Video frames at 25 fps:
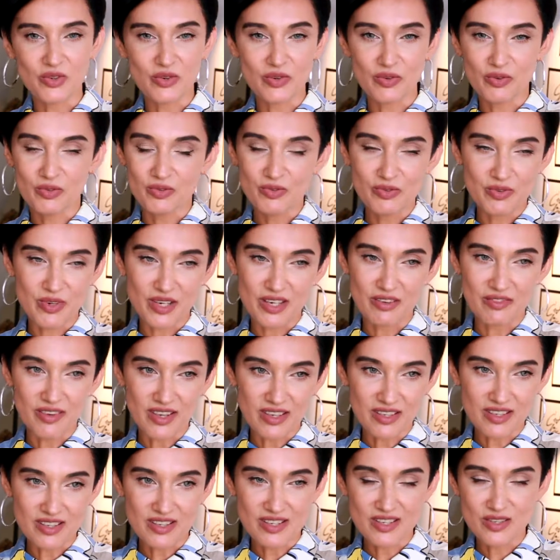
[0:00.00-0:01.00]
to Creed
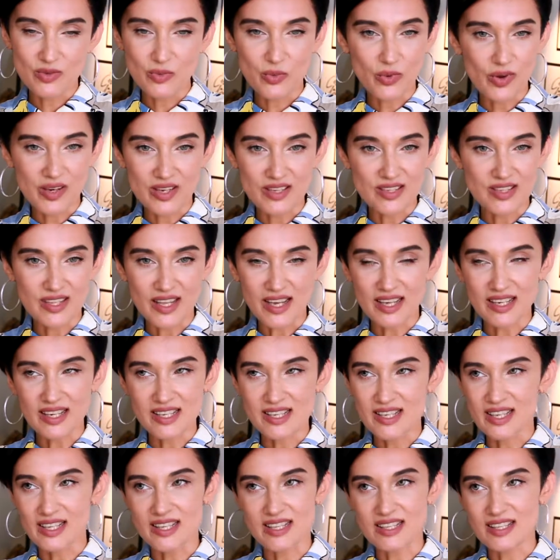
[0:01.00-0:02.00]
Aventus. What is that?" I
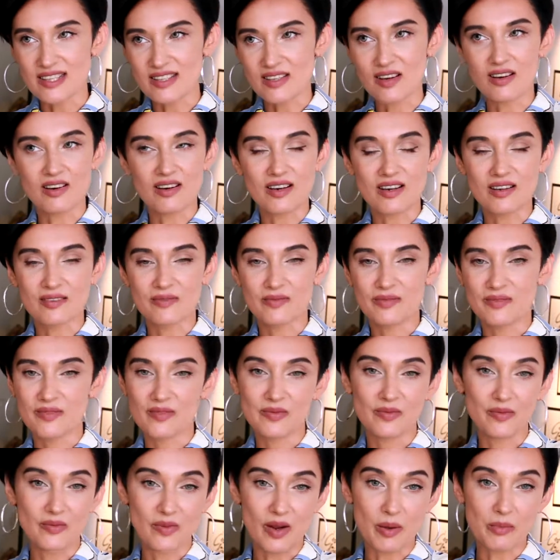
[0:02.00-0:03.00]
said, "This is Zara
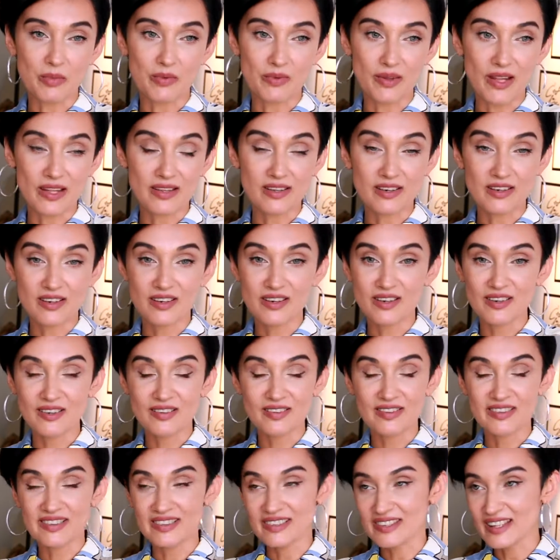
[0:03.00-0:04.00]
Vibrant Leather."
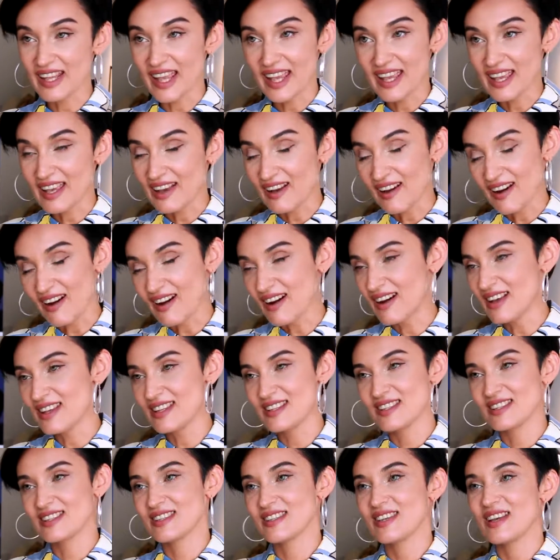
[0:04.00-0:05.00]
Their
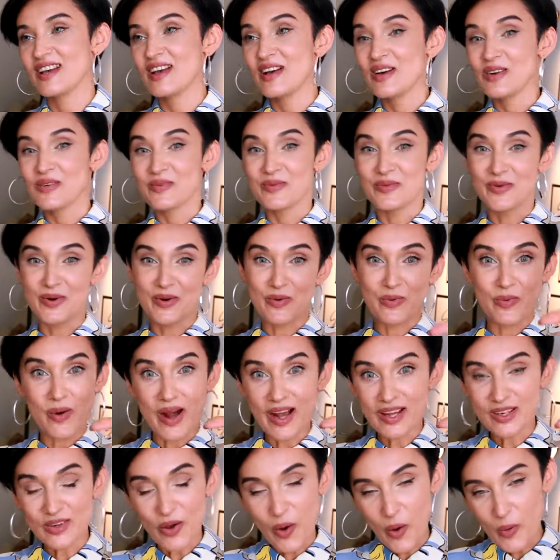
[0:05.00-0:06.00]
eyes were
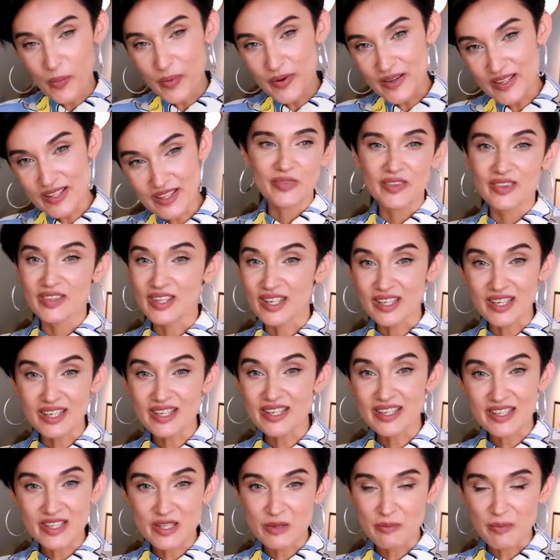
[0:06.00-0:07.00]
wide open. They
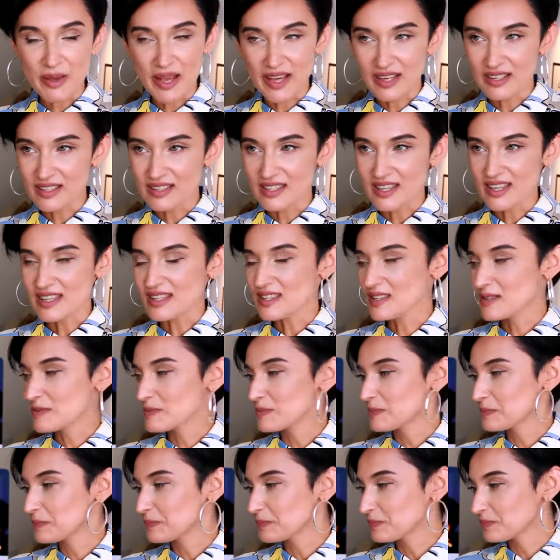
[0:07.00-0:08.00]
didn't expect this.
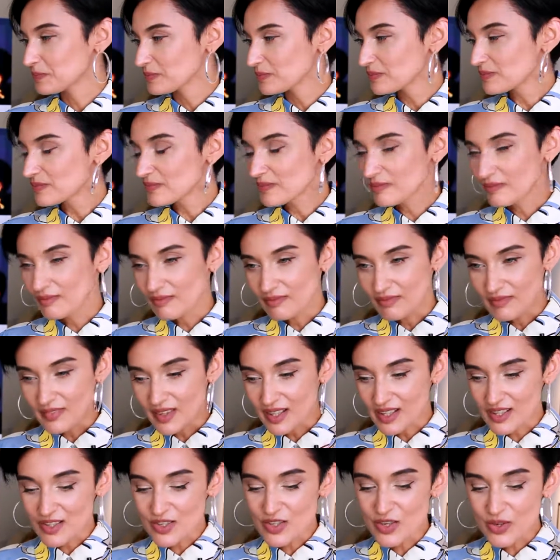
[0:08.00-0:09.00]

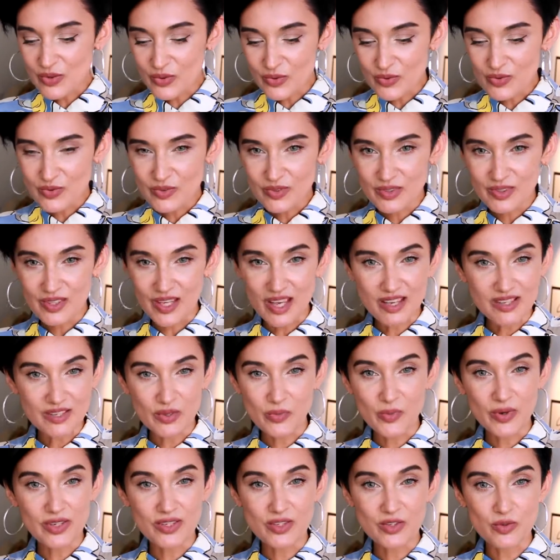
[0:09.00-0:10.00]
So they asked,
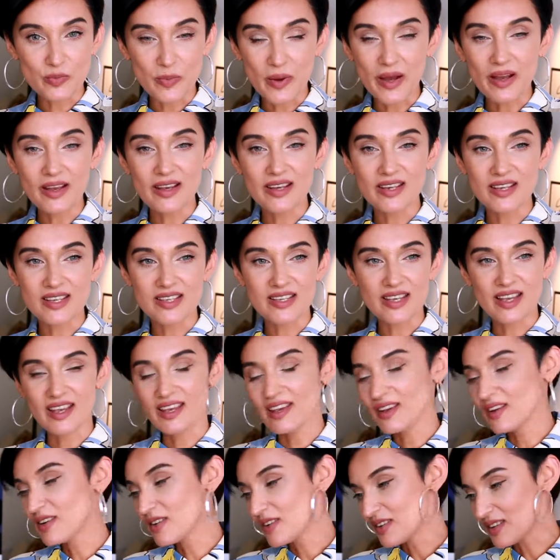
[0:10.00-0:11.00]
"Where did you buy it?" I said,
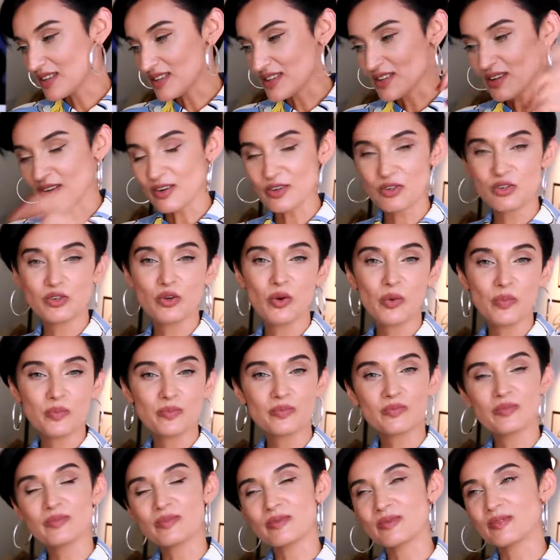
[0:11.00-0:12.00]
"Here in the Zara shop
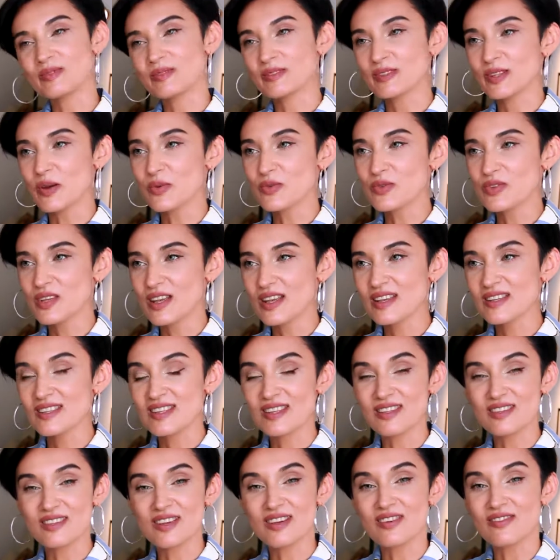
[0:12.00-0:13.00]
downstairs,"
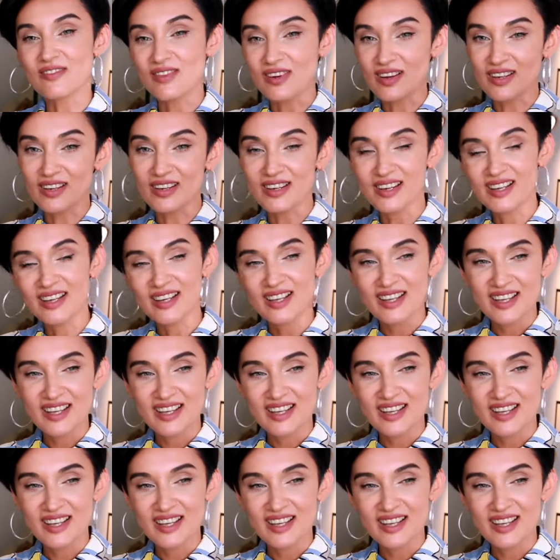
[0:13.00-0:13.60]
and they run